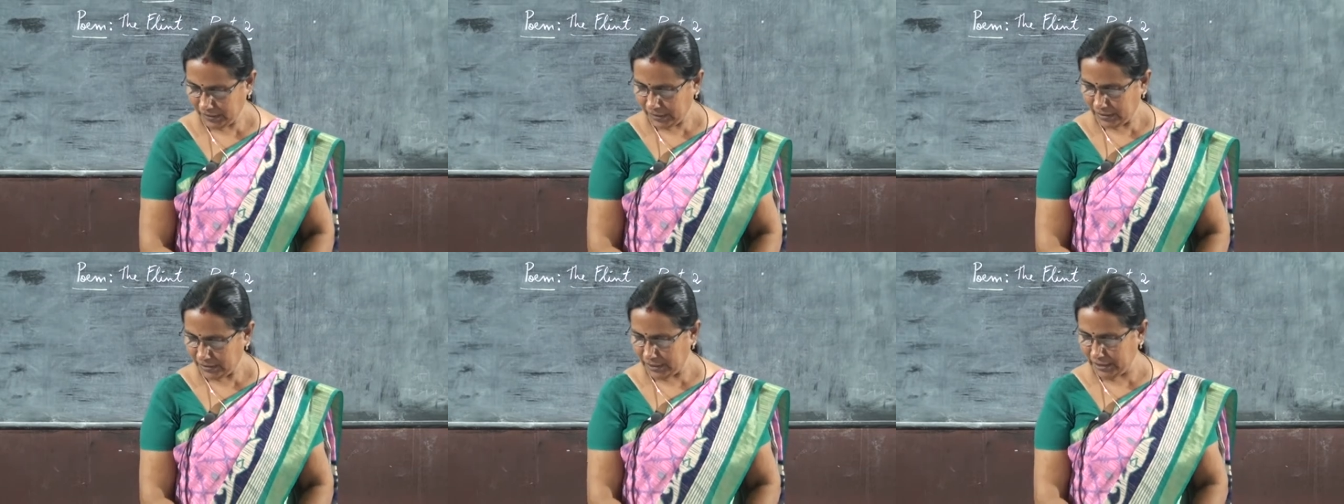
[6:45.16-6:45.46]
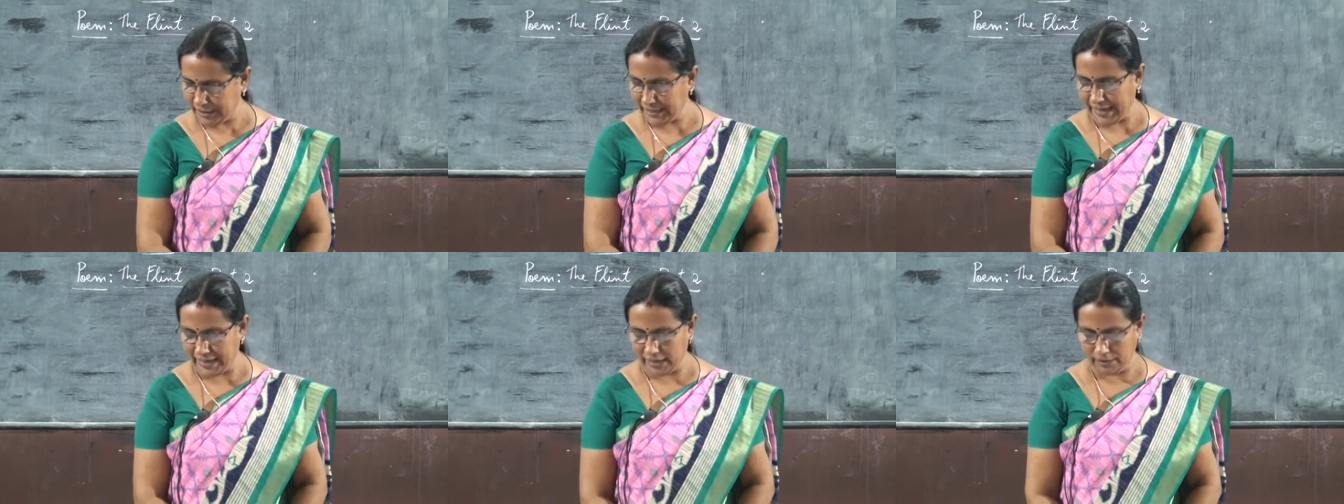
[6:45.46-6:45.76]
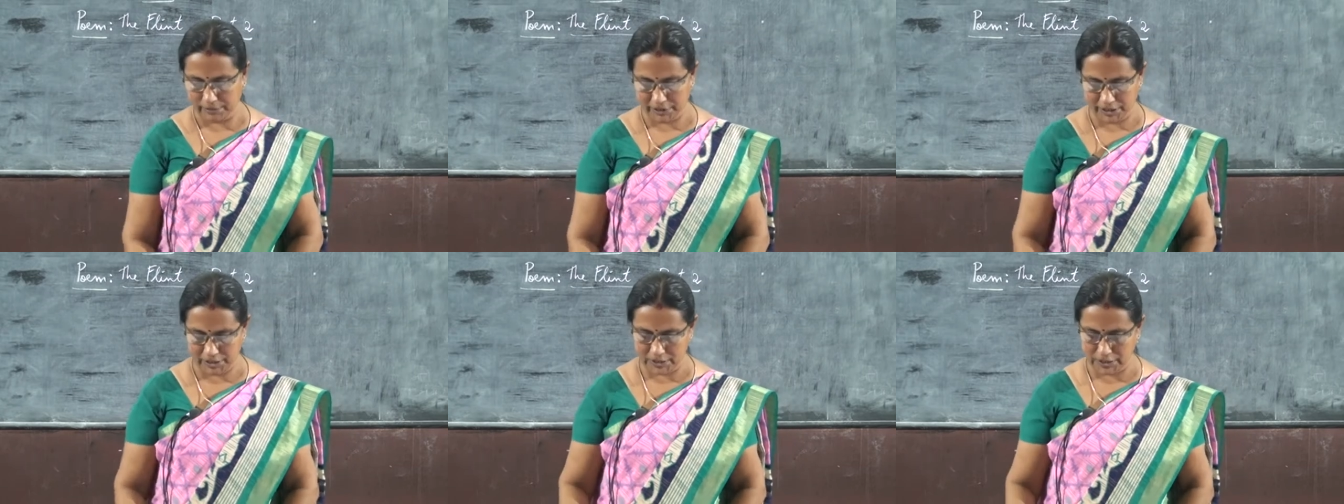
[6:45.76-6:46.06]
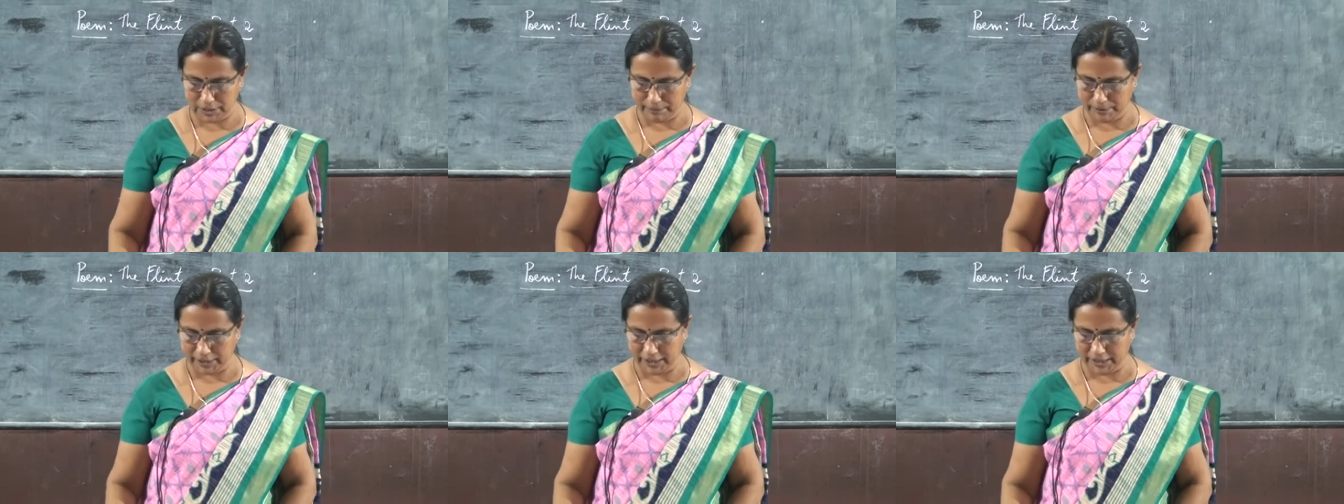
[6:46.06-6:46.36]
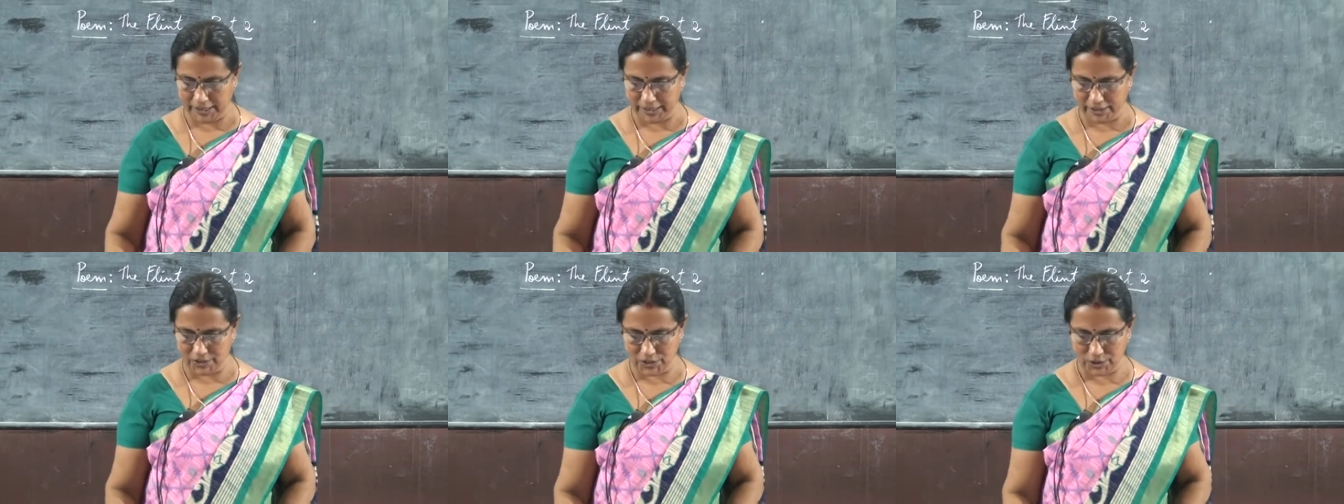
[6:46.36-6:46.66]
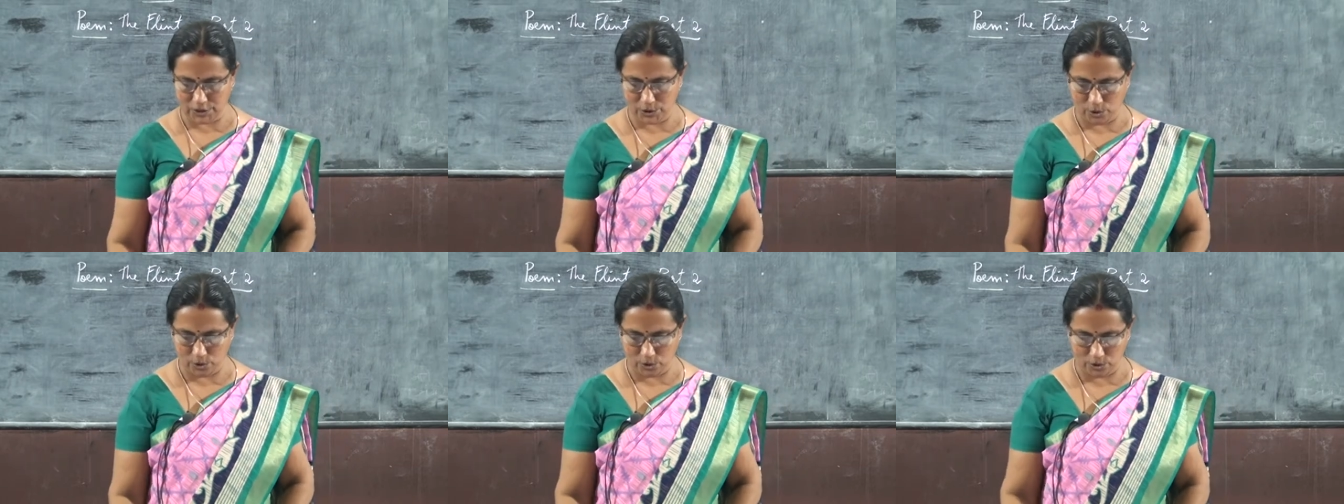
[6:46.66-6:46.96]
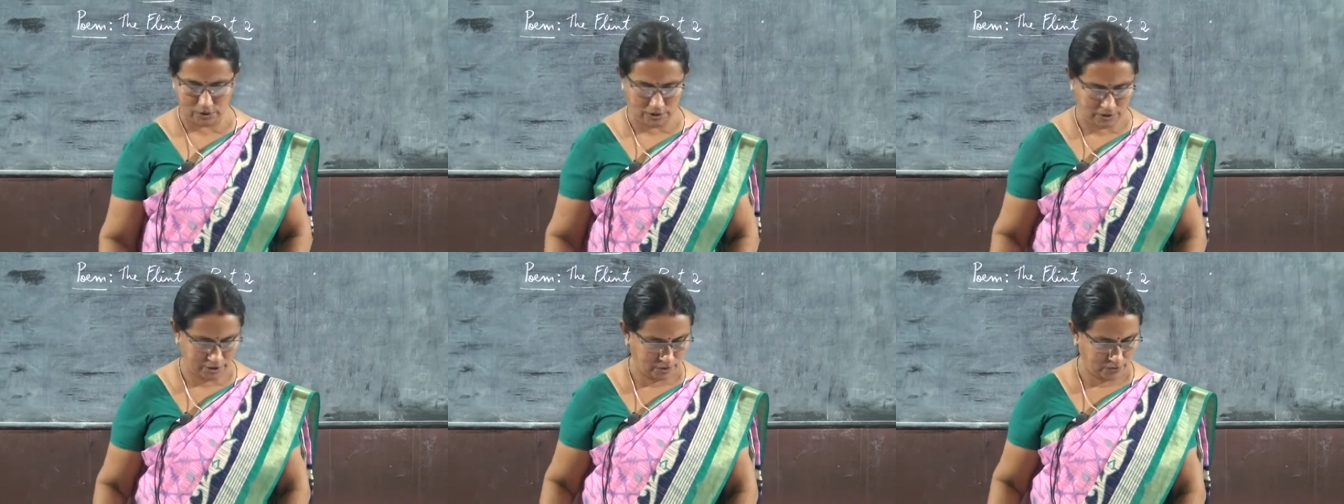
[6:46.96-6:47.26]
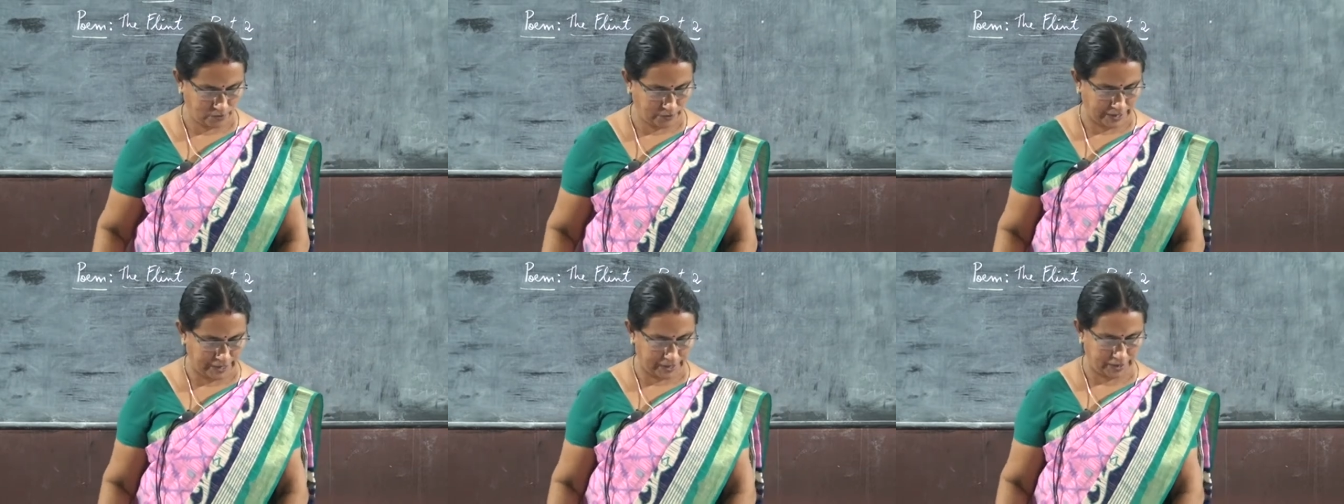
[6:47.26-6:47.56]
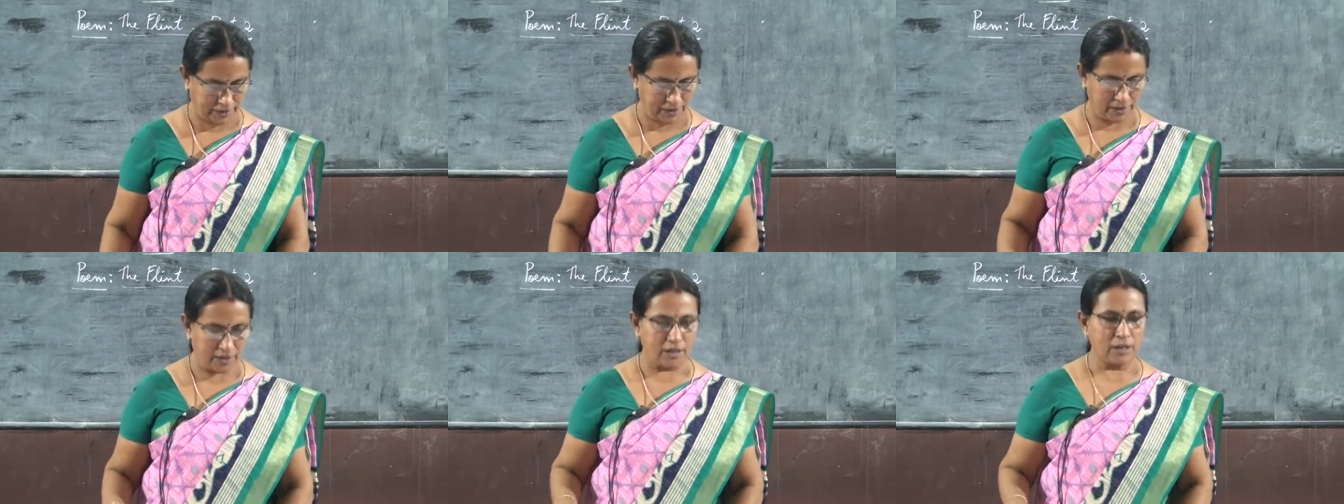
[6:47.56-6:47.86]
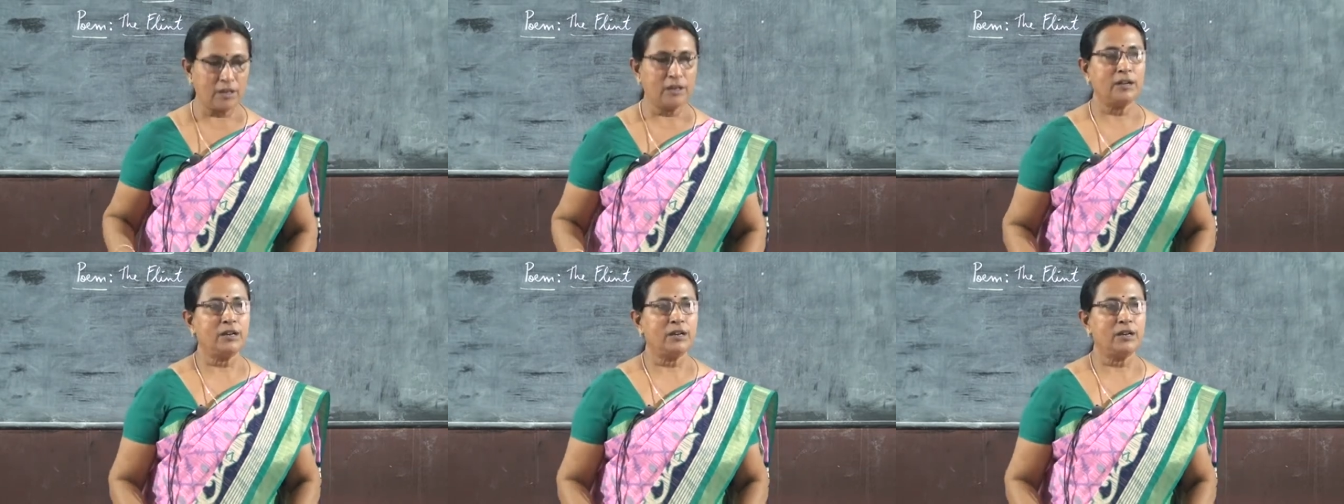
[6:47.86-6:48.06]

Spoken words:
The diamond is a brilliant stone. Why?